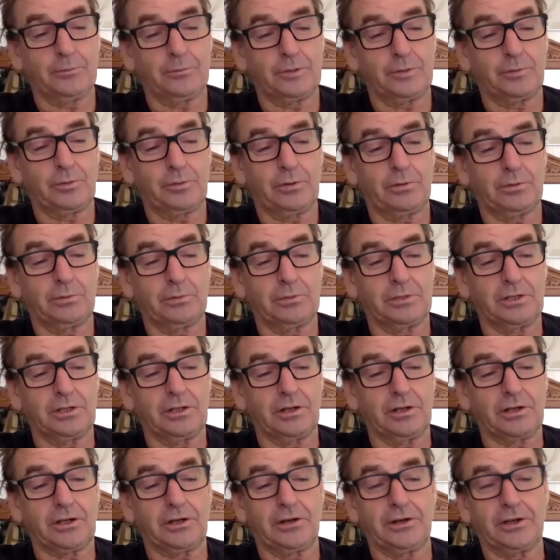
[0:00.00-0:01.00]
probably been a
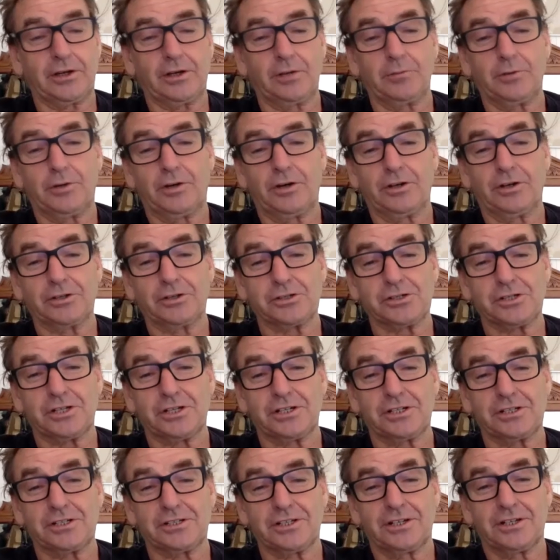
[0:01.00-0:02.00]
lot going on behind the
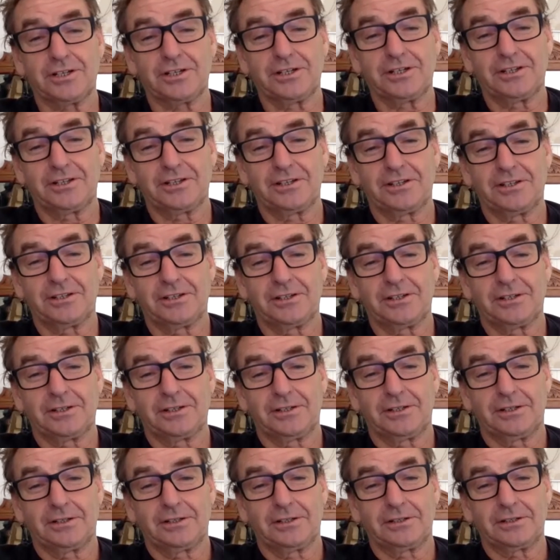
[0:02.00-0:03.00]
scenes.
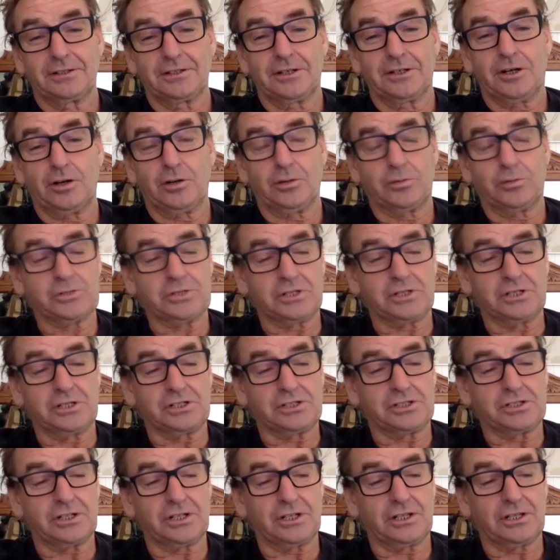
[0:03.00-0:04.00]
The whole Sydney
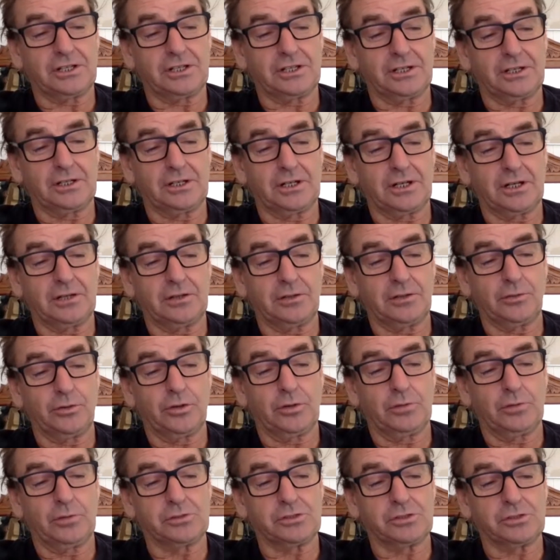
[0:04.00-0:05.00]
City thing, the
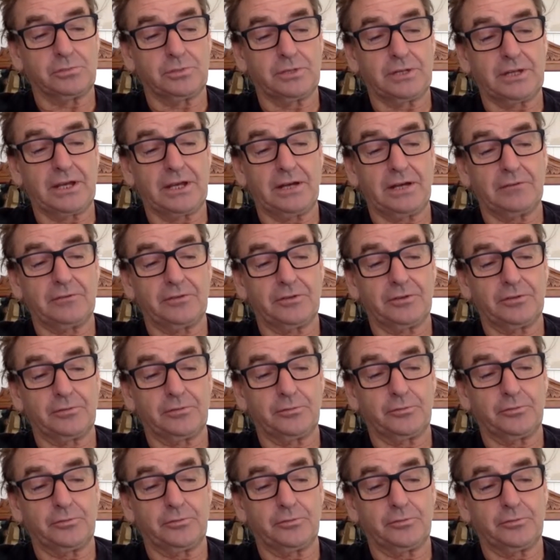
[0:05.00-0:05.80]
rumours had been out for